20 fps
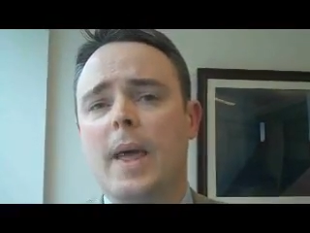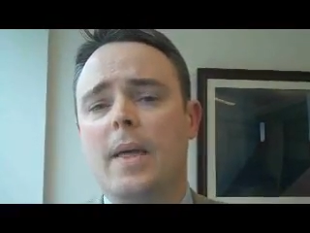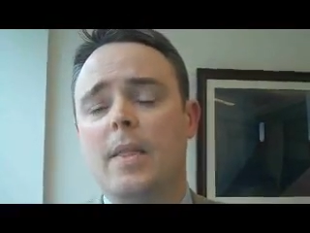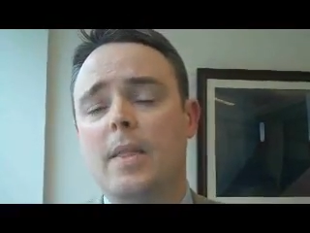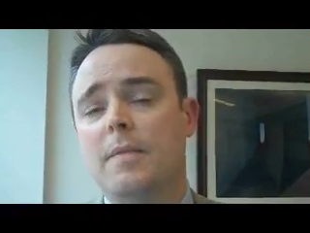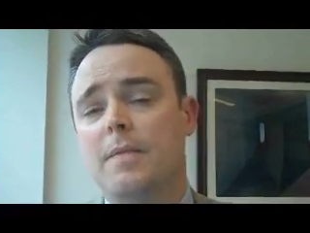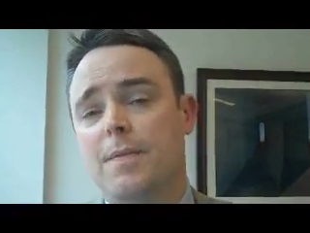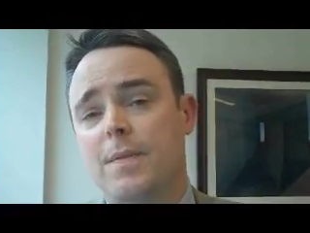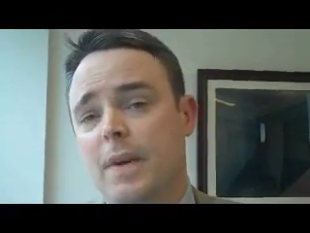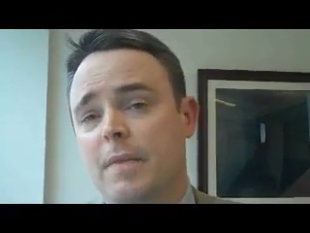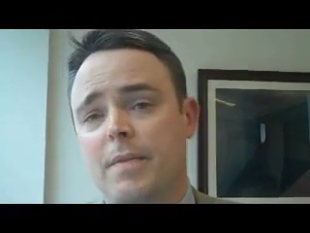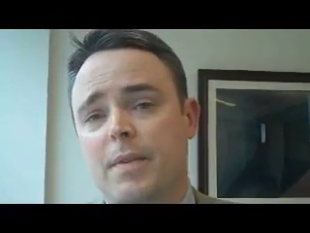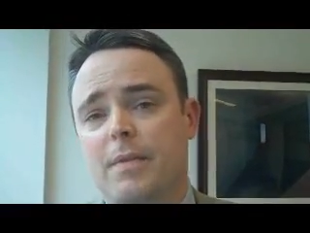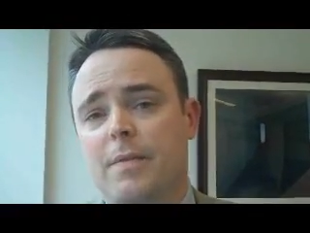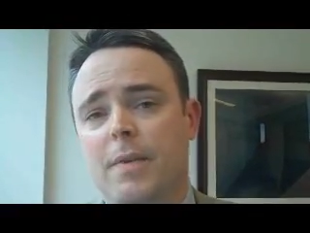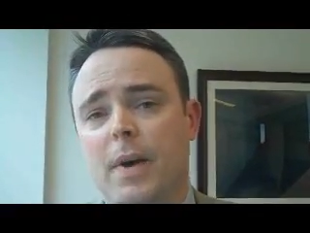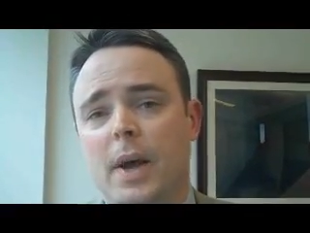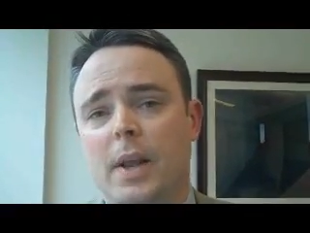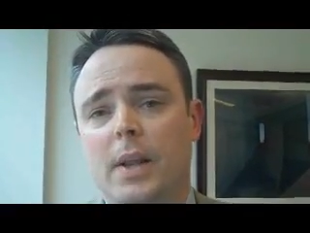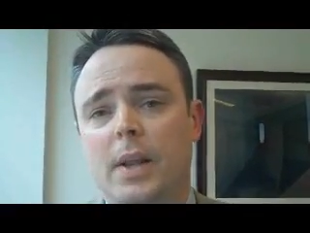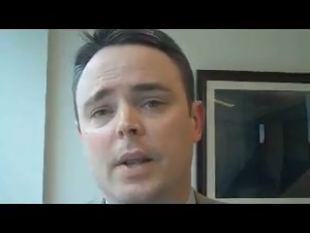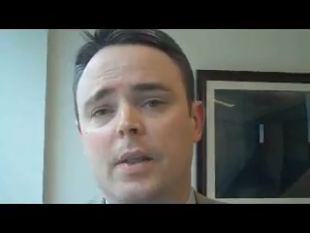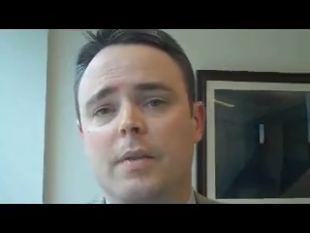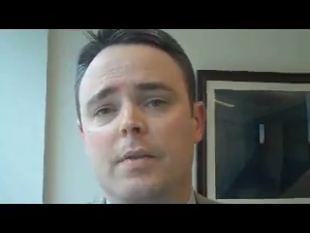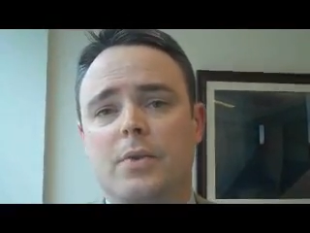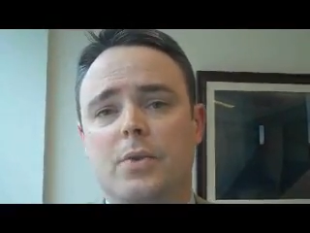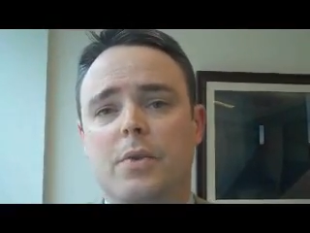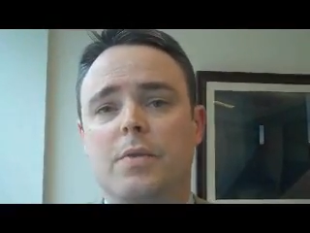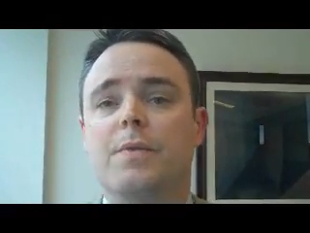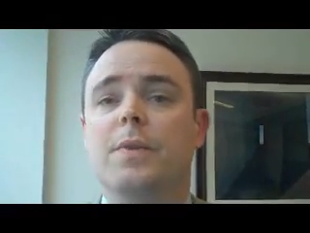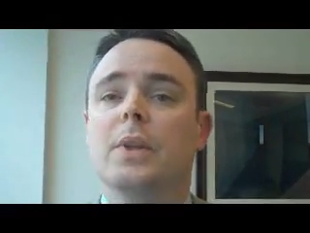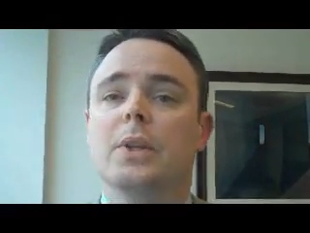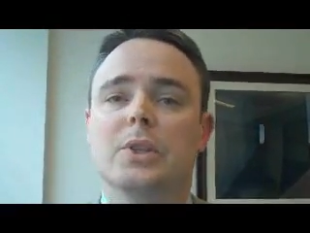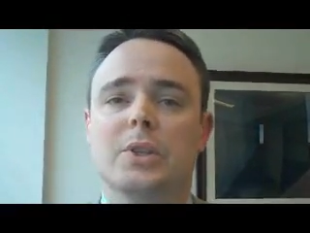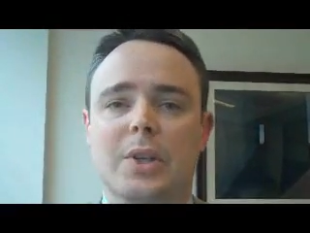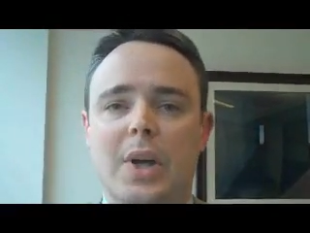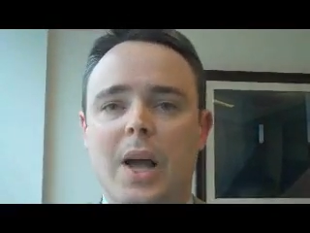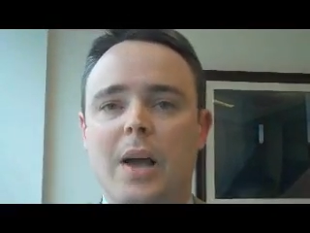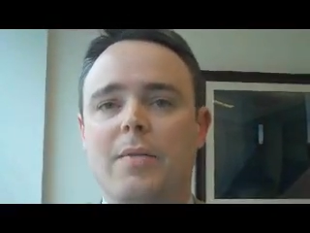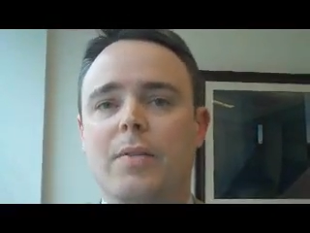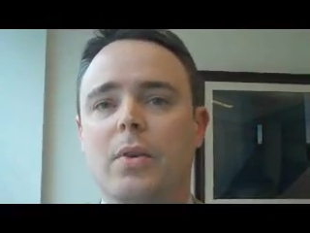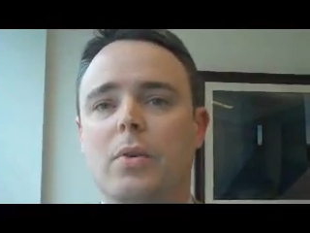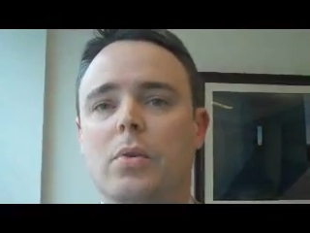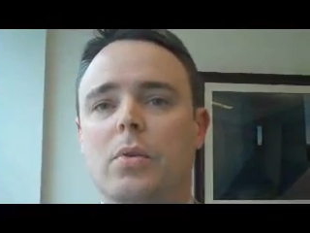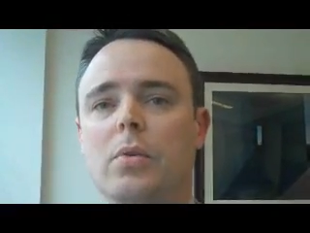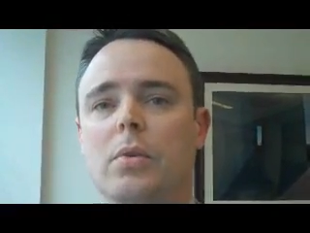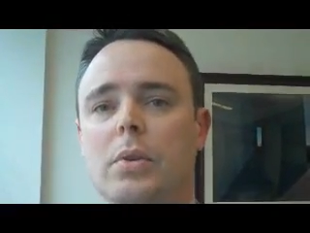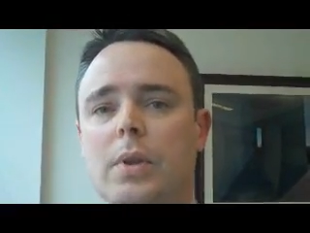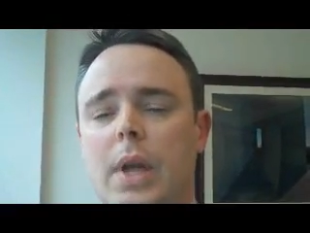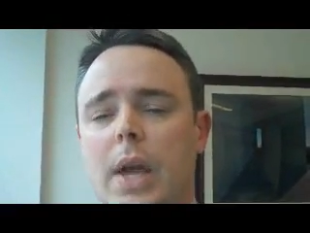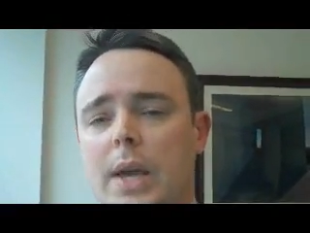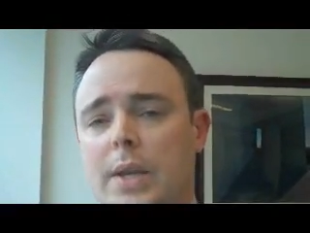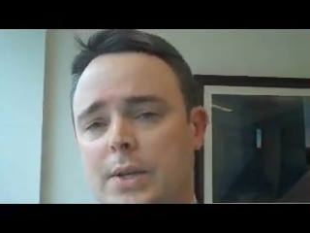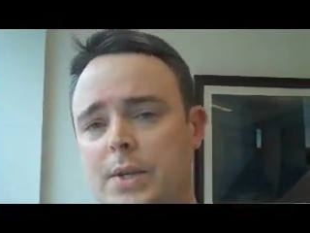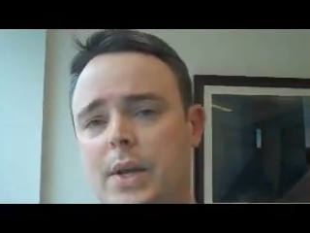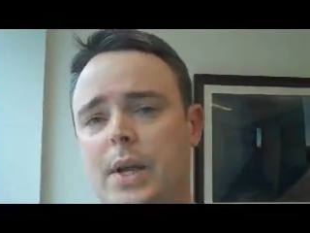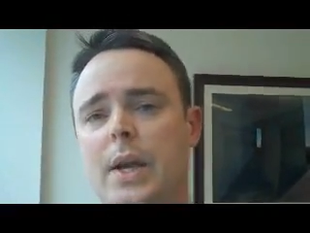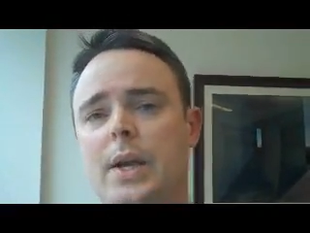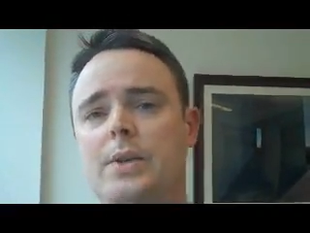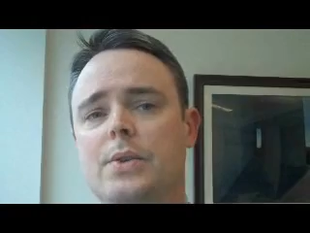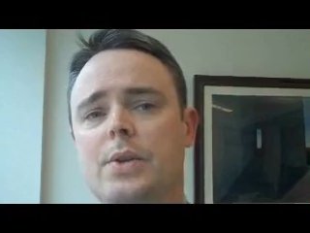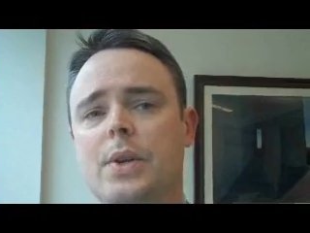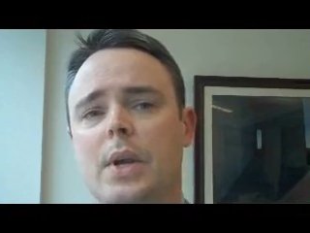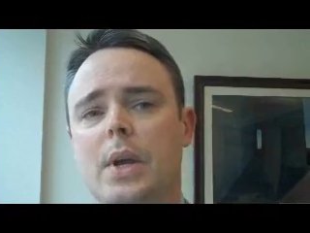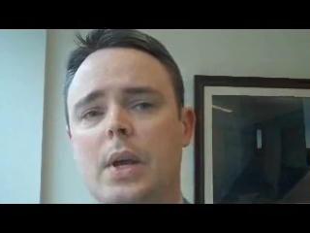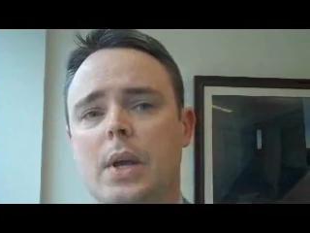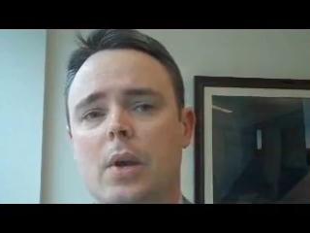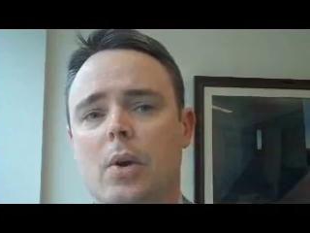And the fifth and finally, the sort of philosophical case against,